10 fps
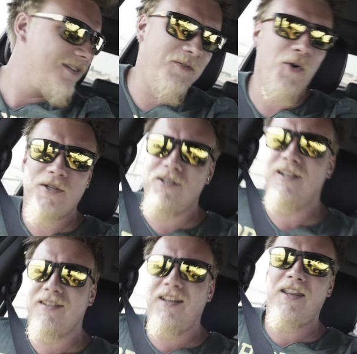
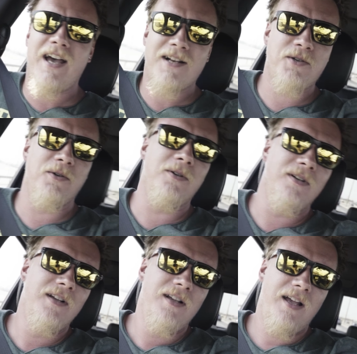Fortunately, the actual
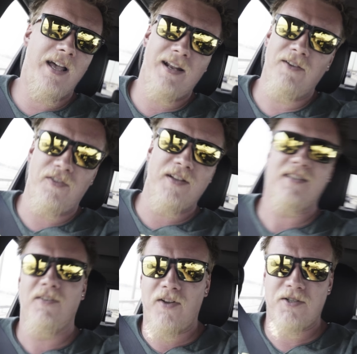head of this
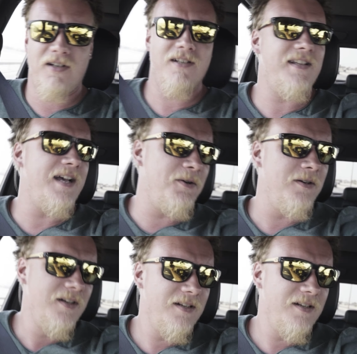division is now